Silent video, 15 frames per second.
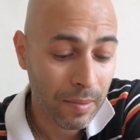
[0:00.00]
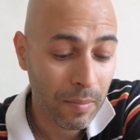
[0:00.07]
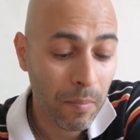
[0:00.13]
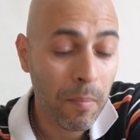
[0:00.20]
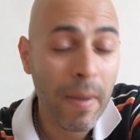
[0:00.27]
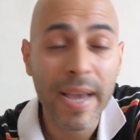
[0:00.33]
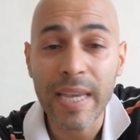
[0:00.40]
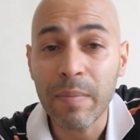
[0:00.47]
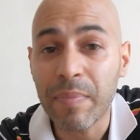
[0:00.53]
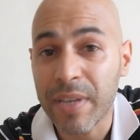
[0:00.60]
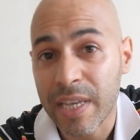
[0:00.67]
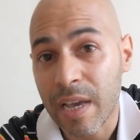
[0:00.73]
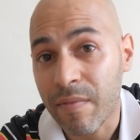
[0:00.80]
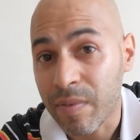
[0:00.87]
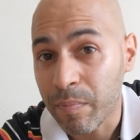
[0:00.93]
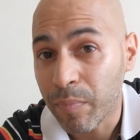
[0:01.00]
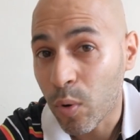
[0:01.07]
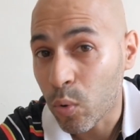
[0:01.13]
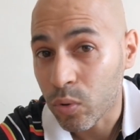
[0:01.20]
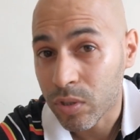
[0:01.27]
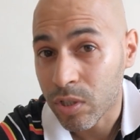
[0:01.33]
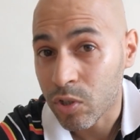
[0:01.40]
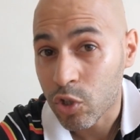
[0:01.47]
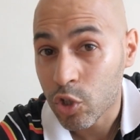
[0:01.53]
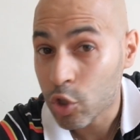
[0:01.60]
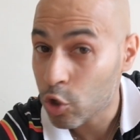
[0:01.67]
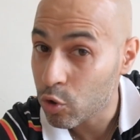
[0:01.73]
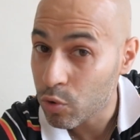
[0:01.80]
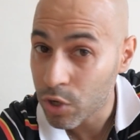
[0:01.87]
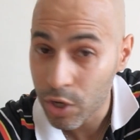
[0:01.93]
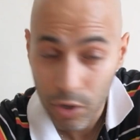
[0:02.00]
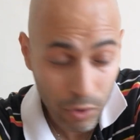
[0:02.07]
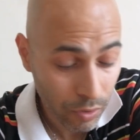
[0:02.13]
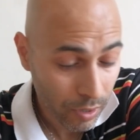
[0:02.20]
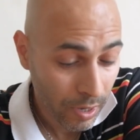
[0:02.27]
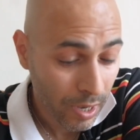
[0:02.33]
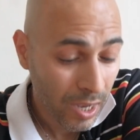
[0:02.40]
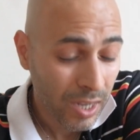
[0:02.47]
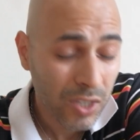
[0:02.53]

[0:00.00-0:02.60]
may be of importance to you.